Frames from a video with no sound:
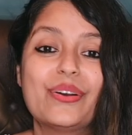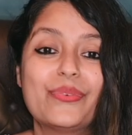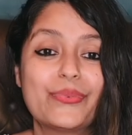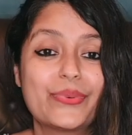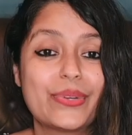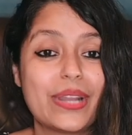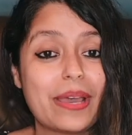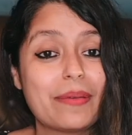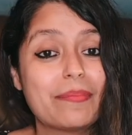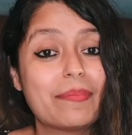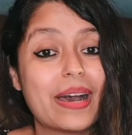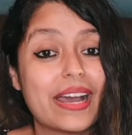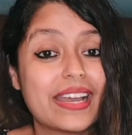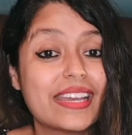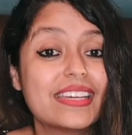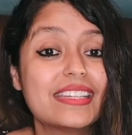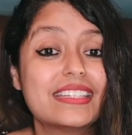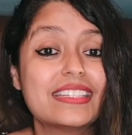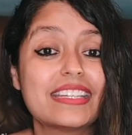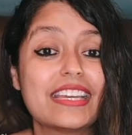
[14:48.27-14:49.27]
Would I buy
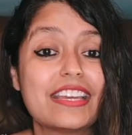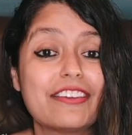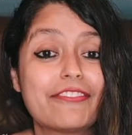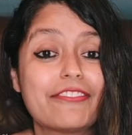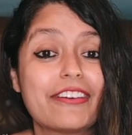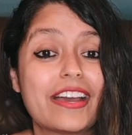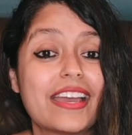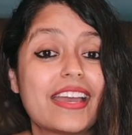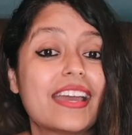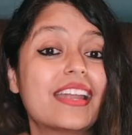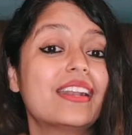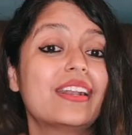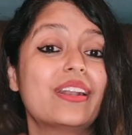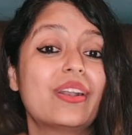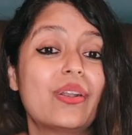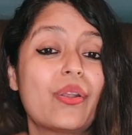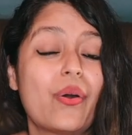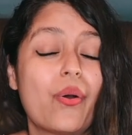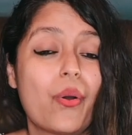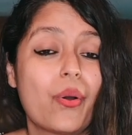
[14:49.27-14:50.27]
it if I had
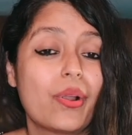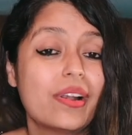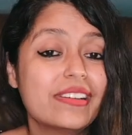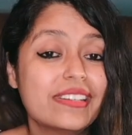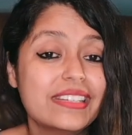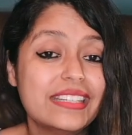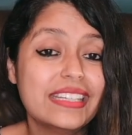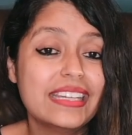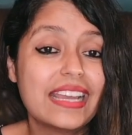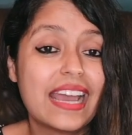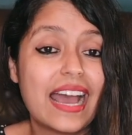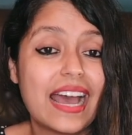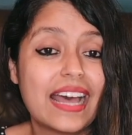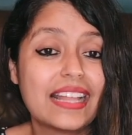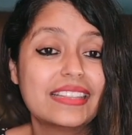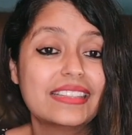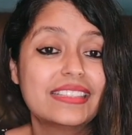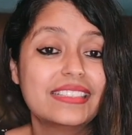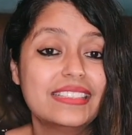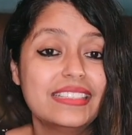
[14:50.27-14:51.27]
already
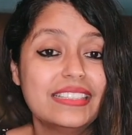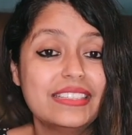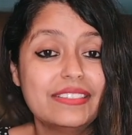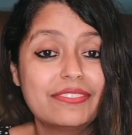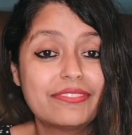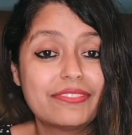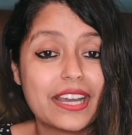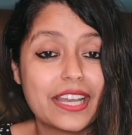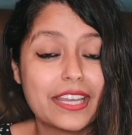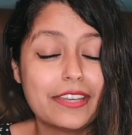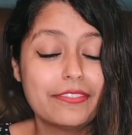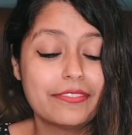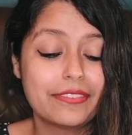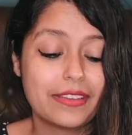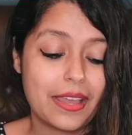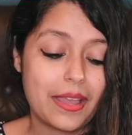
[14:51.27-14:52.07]
had the D5?